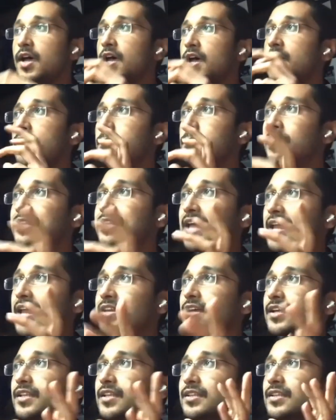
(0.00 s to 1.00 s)
But then
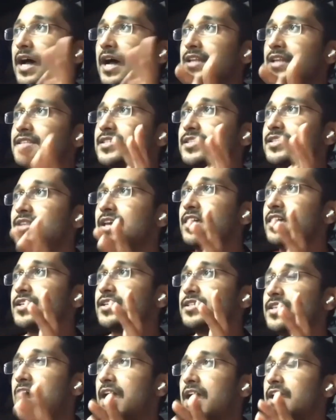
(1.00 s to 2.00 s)
that's thing
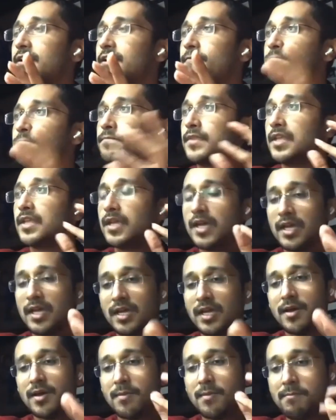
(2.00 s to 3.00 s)
aside,
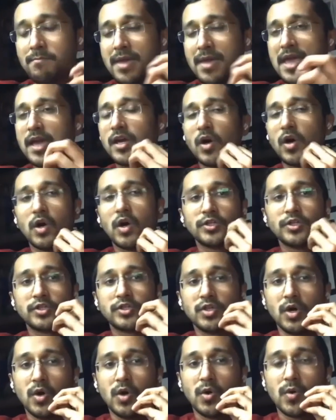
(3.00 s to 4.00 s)
Meg
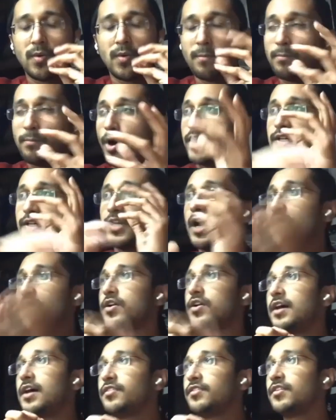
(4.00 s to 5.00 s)
also pointed out
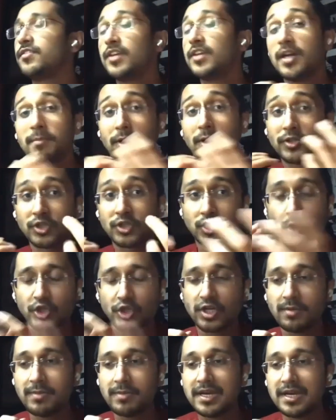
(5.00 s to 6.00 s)
another thing about social
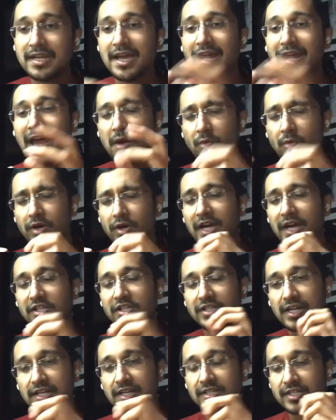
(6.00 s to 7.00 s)
media, and I want to
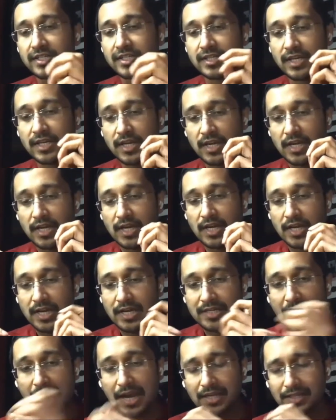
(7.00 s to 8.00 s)
actually just
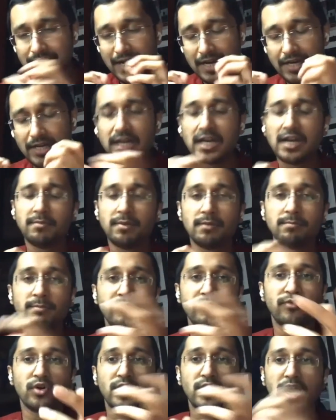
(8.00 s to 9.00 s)
tackle that a little bit
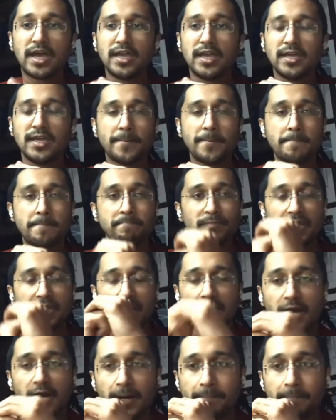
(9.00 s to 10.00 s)
before I
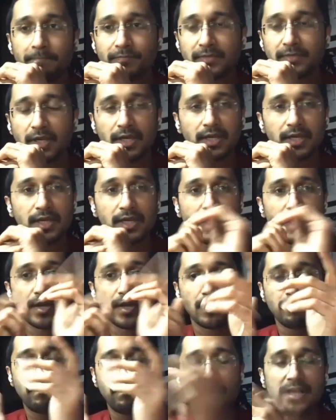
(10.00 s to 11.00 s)
um,
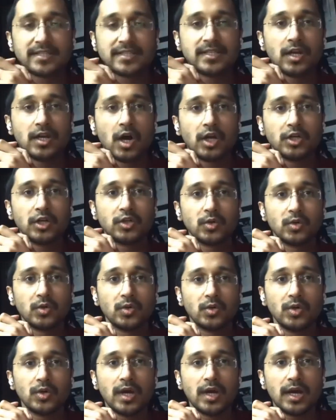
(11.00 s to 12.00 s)
pass it on
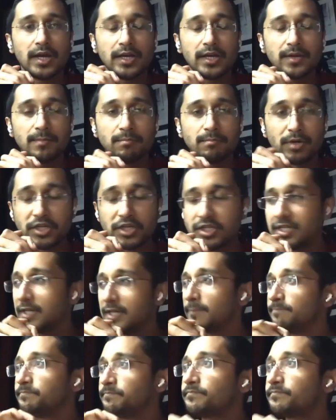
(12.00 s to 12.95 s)
to Brishti.